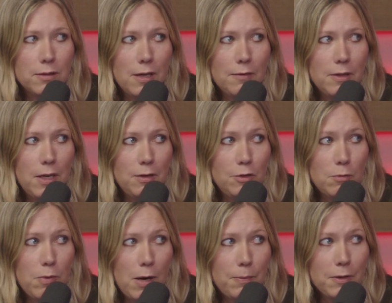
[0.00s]
They have an aging
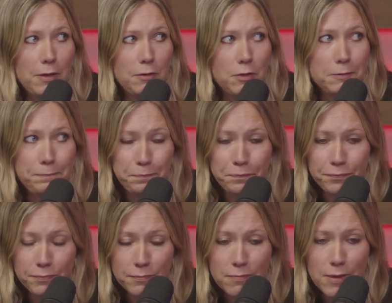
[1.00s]
population.
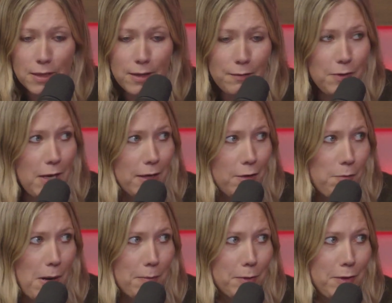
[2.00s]
They have negative
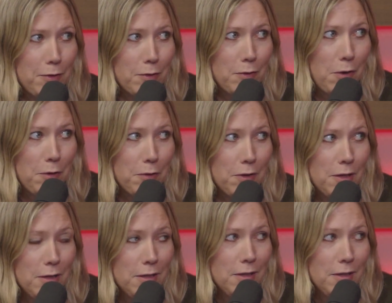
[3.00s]
population growth.